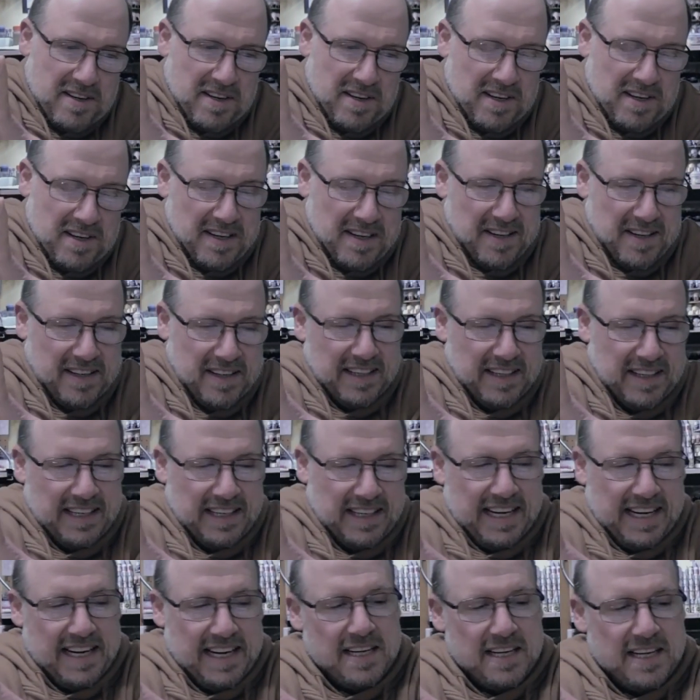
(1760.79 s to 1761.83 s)
uh
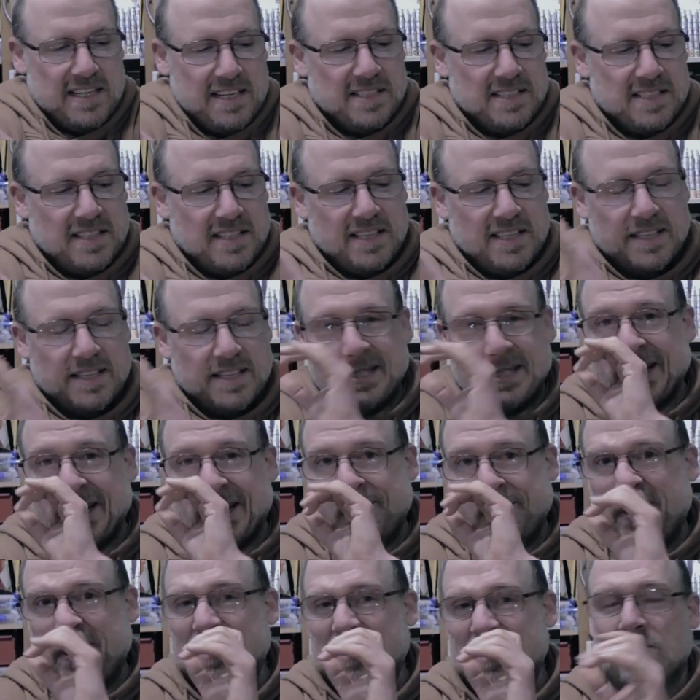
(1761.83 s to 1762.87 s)
his uh,
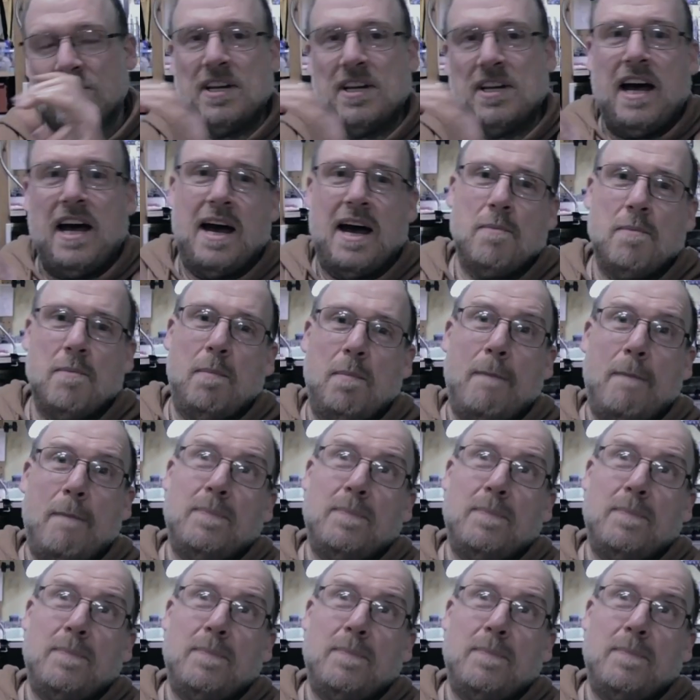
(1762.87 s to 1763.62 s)
stun baton up,